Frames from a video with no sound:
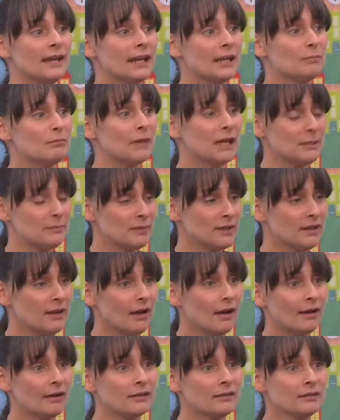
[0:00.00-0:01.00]
It might be
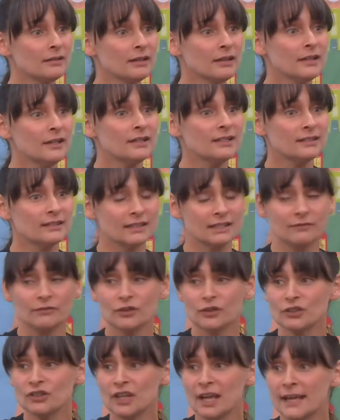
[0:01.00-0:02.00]
hard to leave
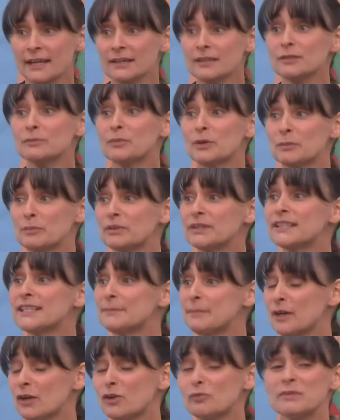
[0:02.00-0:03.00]
your child, but
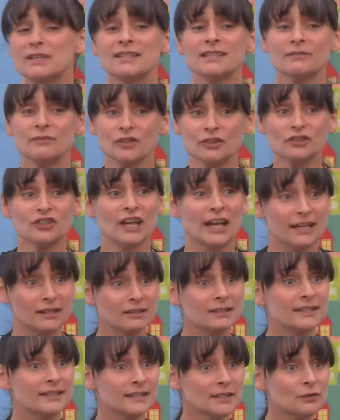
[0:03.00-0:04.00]
please by all means, if your
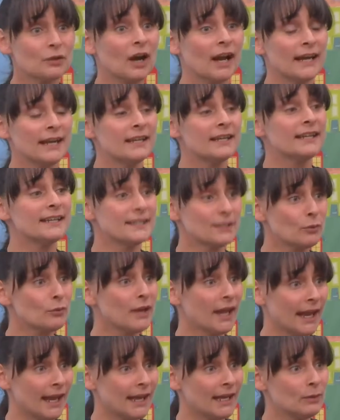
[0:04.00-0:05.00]
child is crying, it's
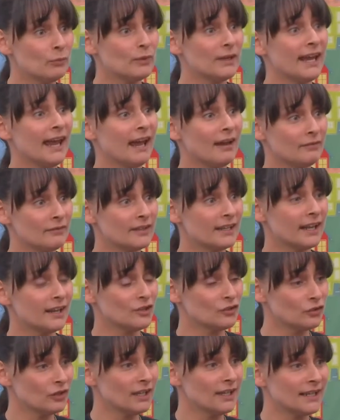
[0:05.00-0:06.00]
okay, we have the
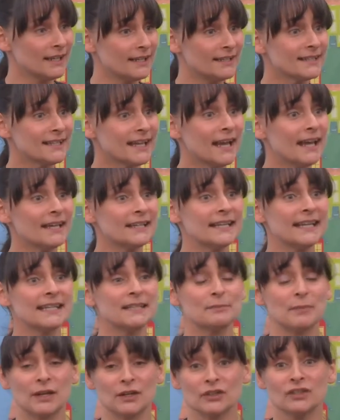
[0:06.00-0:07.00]
extra hands on,
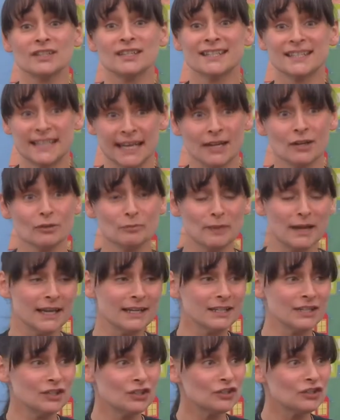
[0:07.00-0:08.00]
it's better to say
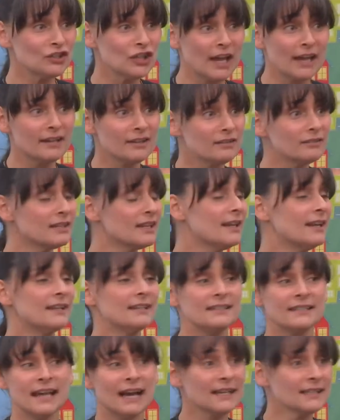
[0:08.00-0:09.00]
goodbye to your child,
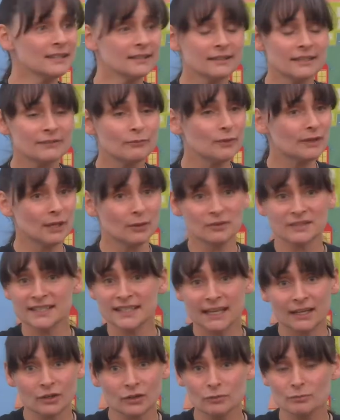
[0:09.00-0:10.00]
not to leave without
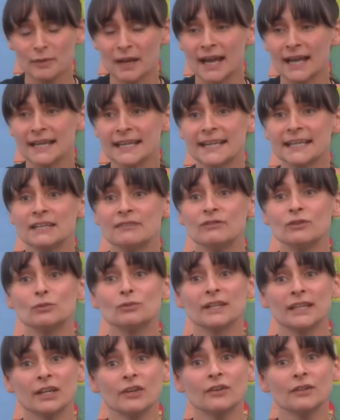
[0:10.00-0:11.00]
saying goodbye, and if you
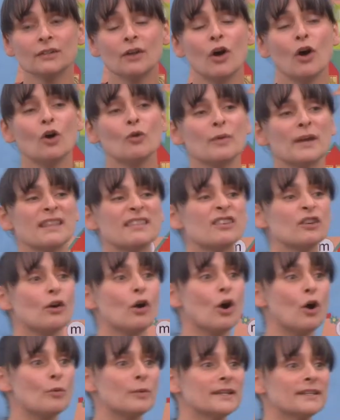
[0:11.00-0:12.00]
linger in the hallway, they're
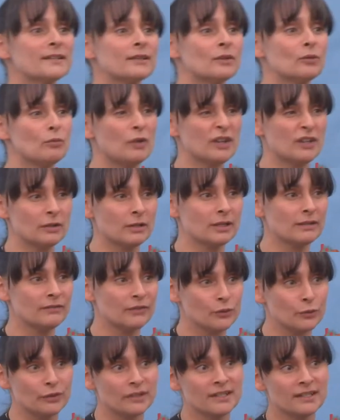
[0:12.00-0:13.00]
always gonna wonder if
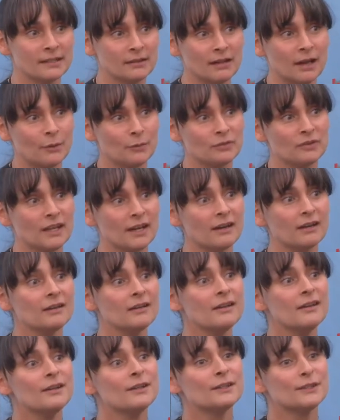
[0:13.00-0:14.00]
you're still out there.
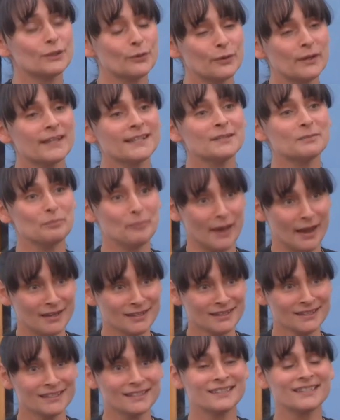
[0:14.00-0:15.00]
So it's
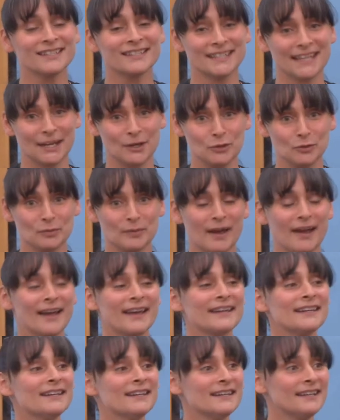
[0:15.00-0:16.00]
best to say
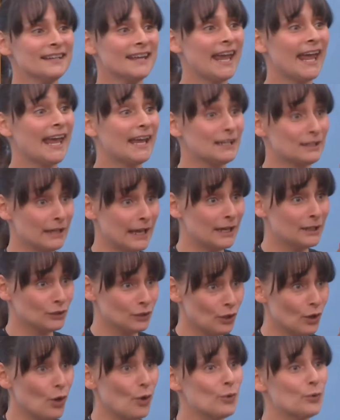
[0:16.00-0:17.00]
goodbye and,
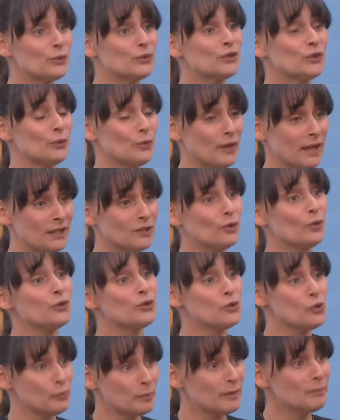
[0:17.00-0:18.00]
and go so they know
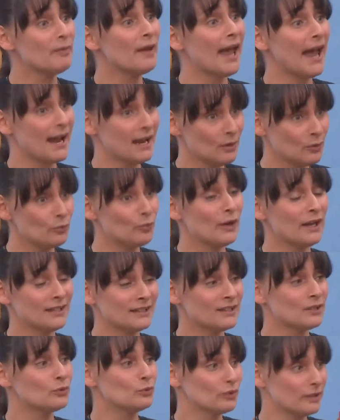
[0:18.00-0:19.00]
you'll be back
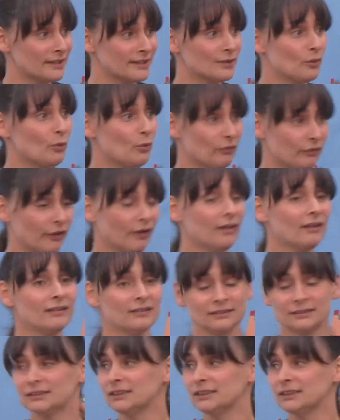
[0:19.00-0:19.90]
when school is over.